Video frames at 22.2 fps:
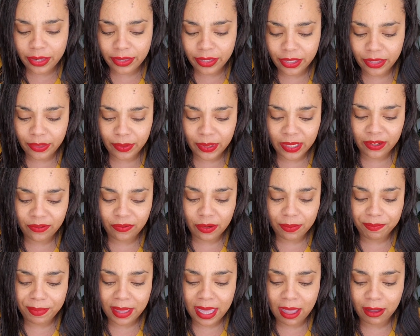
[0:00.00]
the three
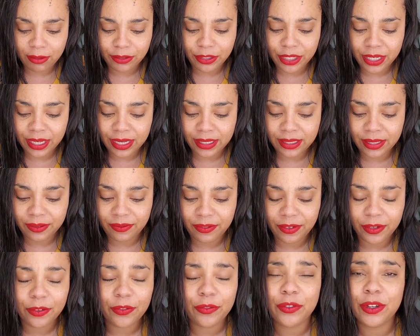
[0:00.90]
different pouches,
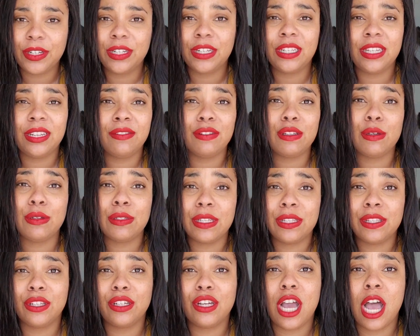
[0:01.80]
feel free to leave those
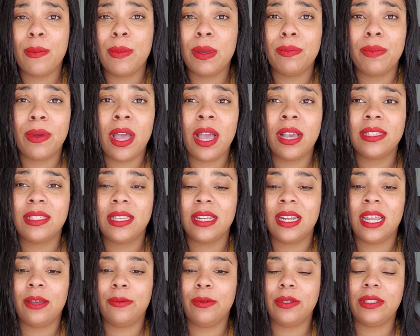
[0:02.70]
in the comment box
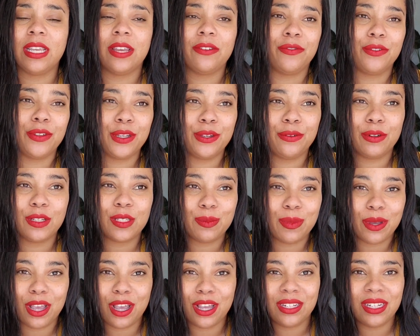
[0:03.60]
and I will definitely
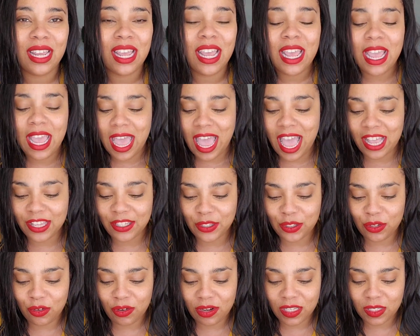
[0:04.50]
respond as
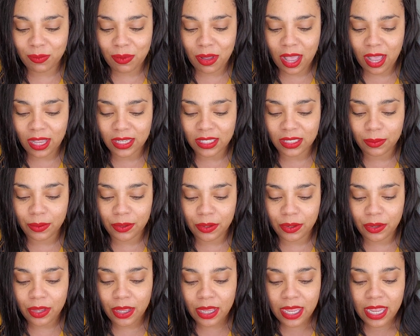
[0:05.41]
soon as
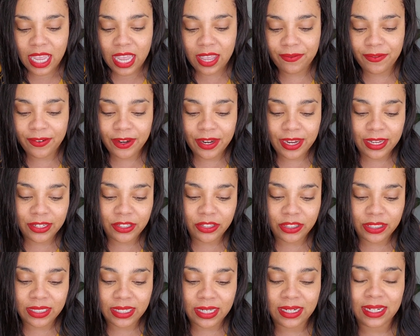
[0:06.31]
possible. If you're
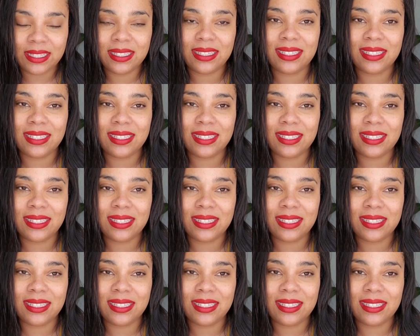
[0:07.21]
interested in